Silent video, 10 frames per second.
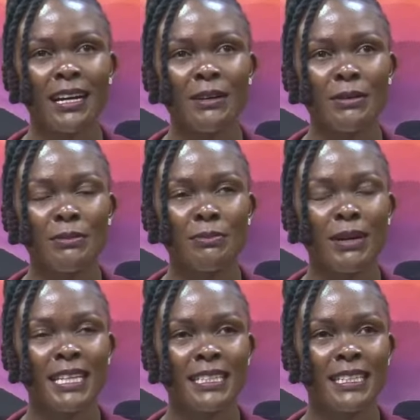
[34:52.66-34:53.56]

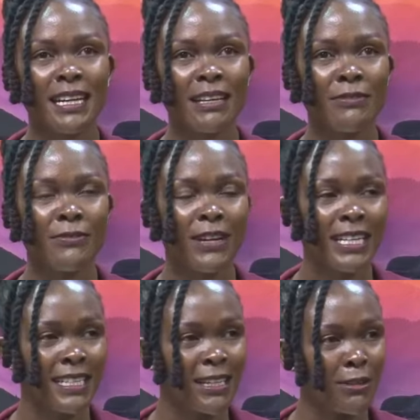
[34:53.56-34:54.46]
But I
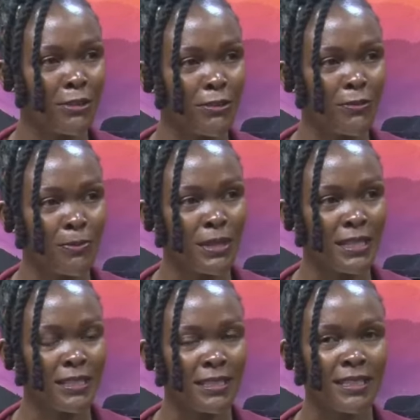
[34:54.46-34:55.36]
find a lot of
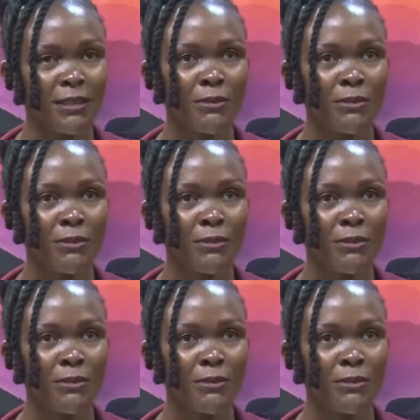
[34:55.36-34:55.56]
peace